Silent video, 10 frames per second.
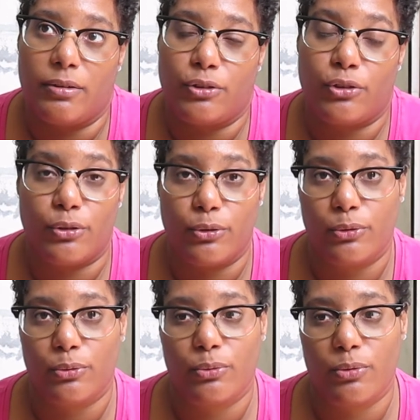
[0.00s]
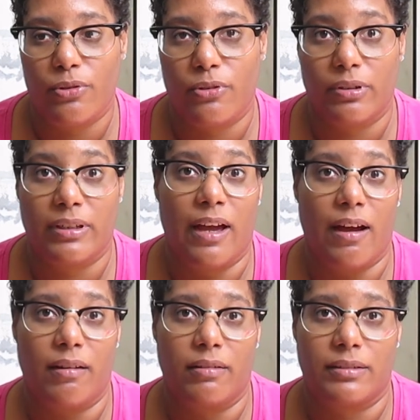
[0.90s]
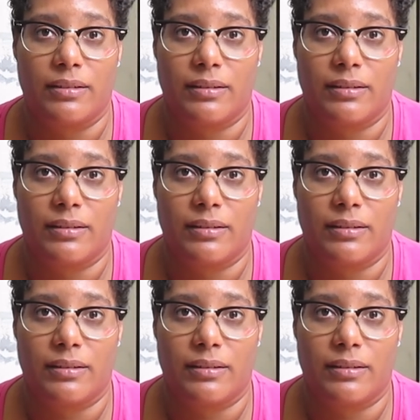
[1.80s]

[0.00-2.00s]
show you the card